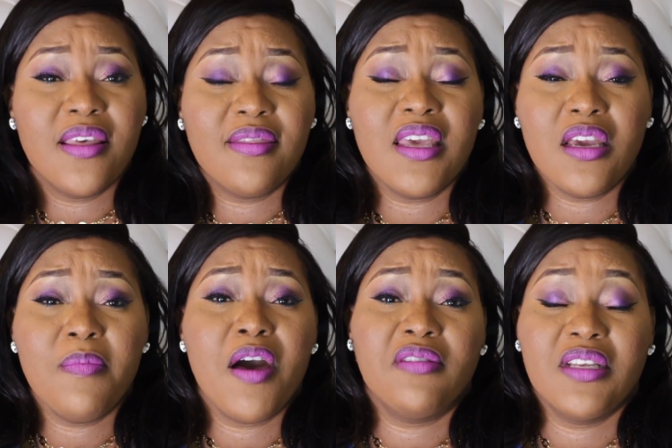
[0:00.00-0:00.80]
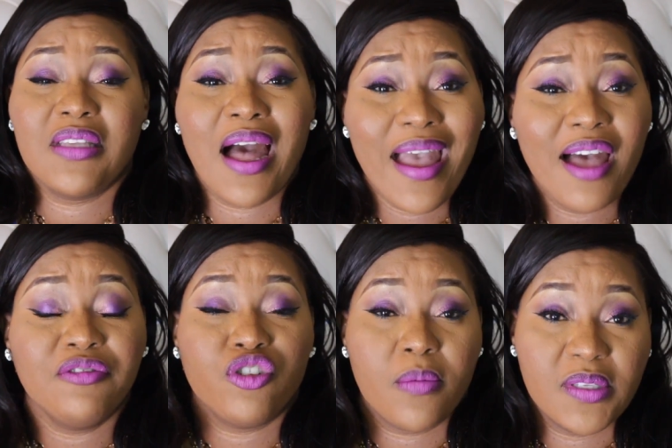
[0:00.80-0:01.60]
And think about this, I
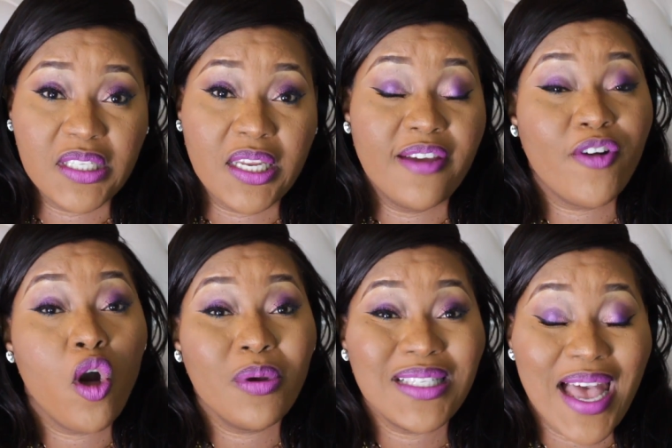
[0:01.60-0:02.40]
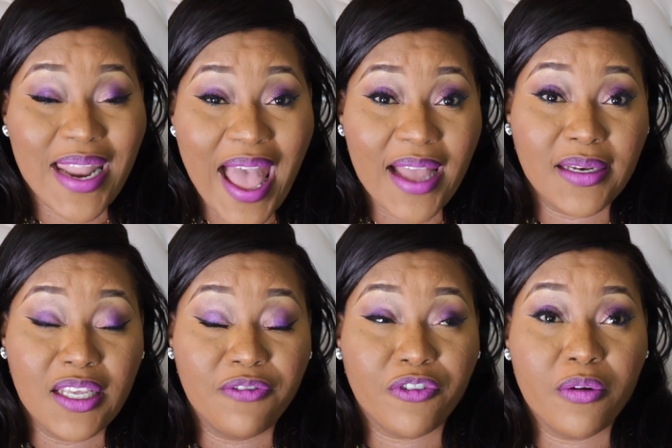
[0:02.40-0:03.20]
have trouble skin. I've always had
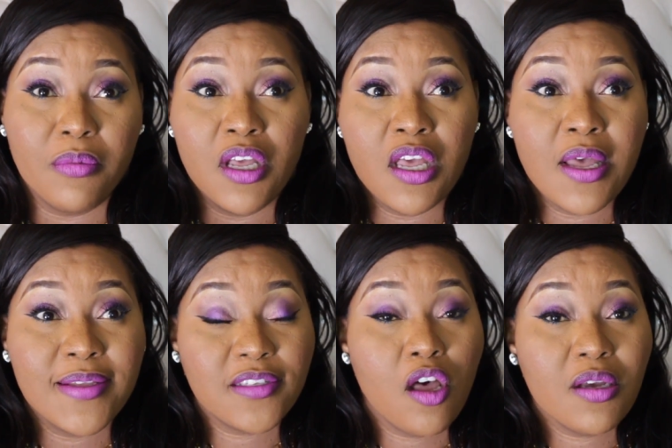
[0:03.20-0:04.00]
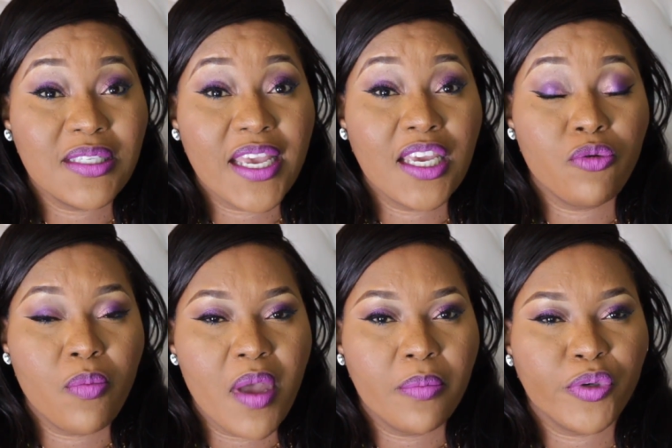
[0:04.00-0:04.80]
acne from as long as I can
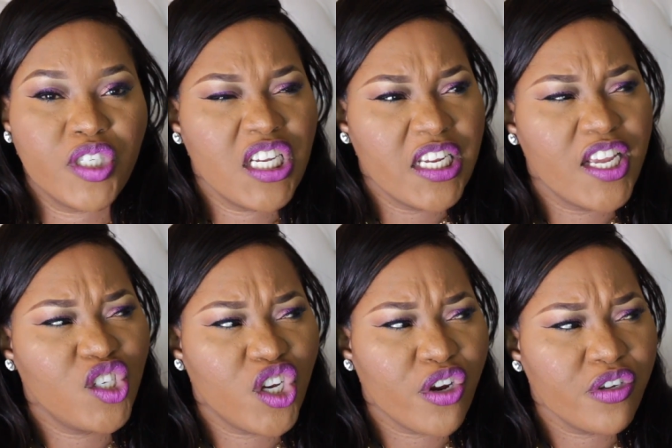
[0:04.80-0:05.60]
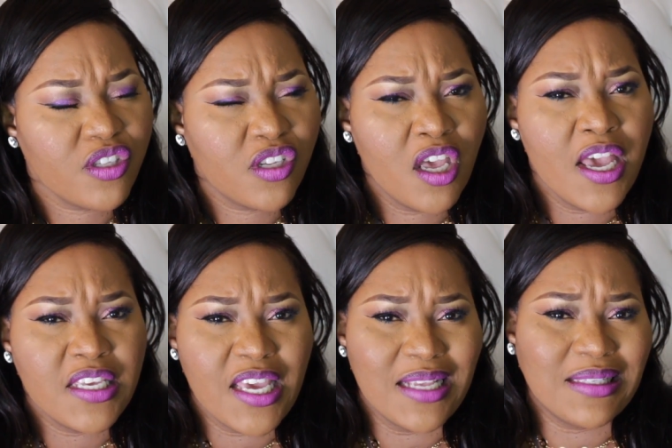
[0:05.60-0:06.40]
remember, teenage years.
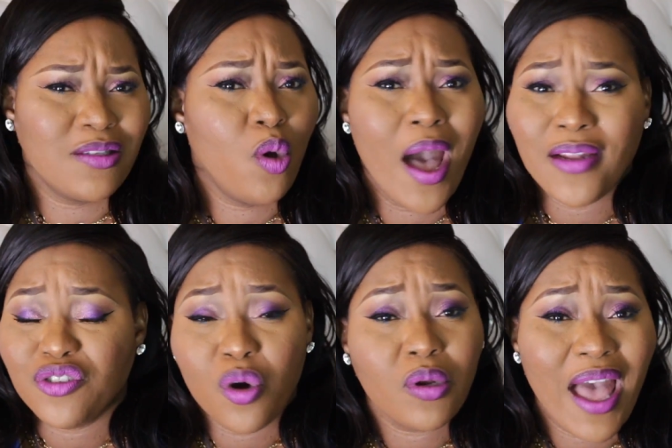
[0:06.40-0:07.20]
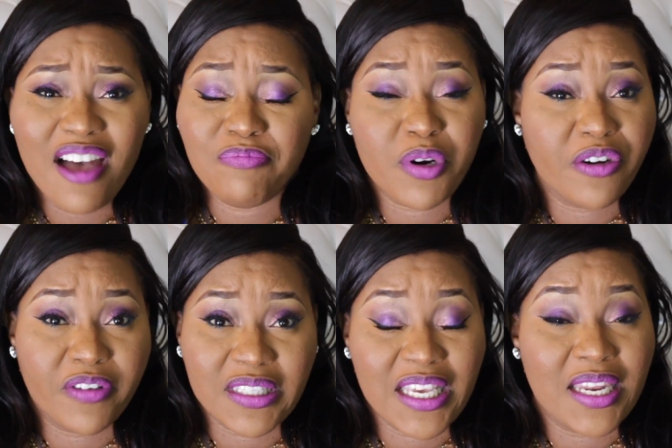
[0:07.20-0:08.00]
Yes, so I don't have
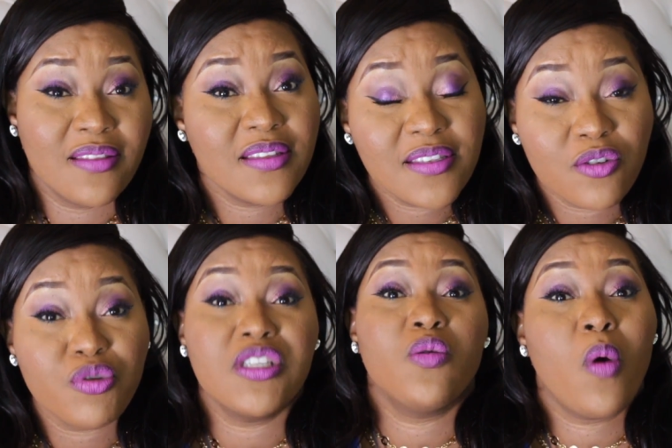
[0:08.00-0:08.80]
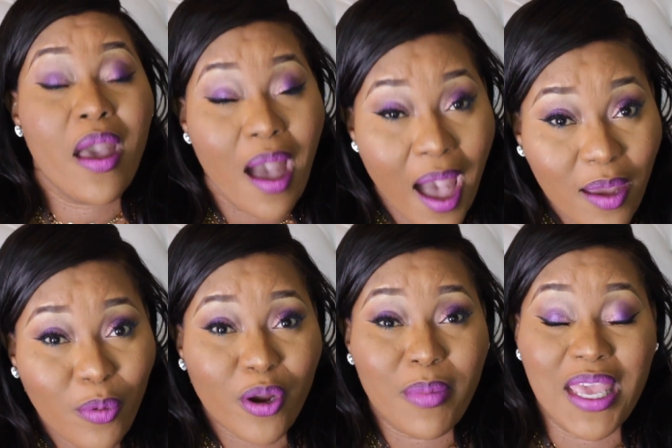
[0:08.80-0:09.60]
perfect skin, and this is the reason why I
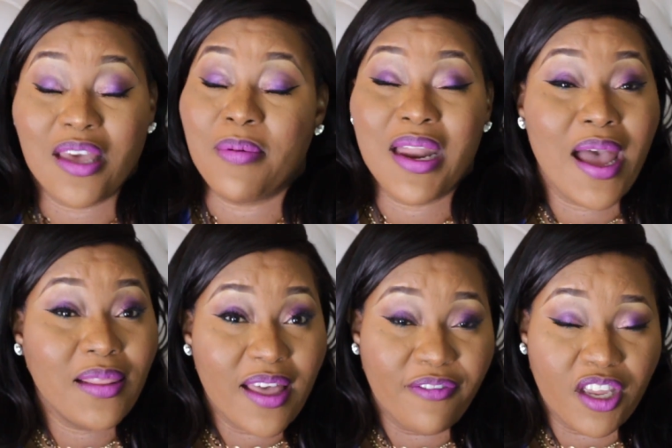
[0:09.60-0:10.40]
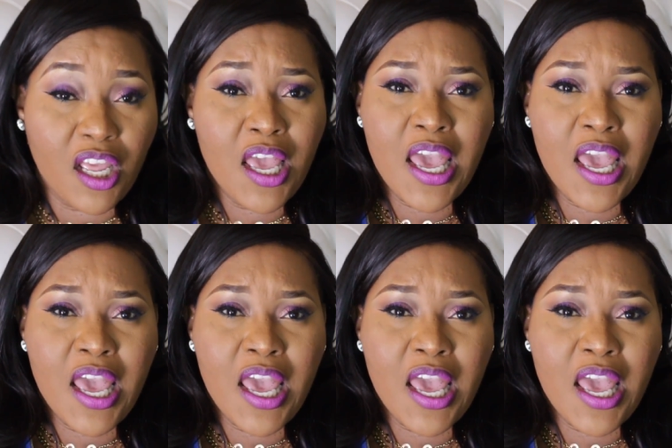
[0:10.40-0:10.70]
wear makeup, and I love it.